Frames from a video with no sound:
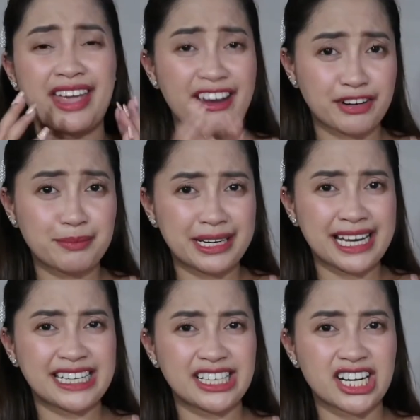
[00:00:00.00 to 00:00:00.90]
Ever
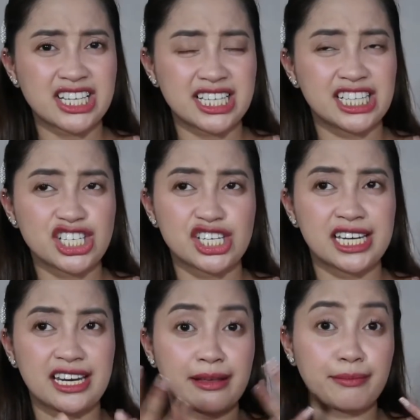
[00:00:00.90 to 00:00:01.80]
bilhin na Chris
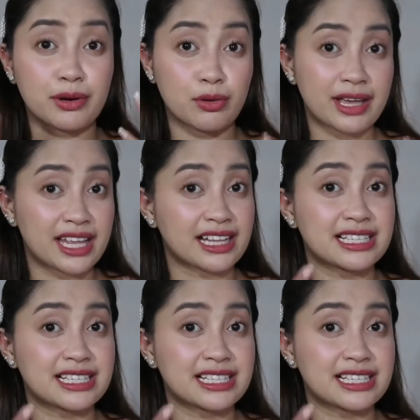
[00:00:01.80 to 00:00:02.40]
Edition nila na brow kit.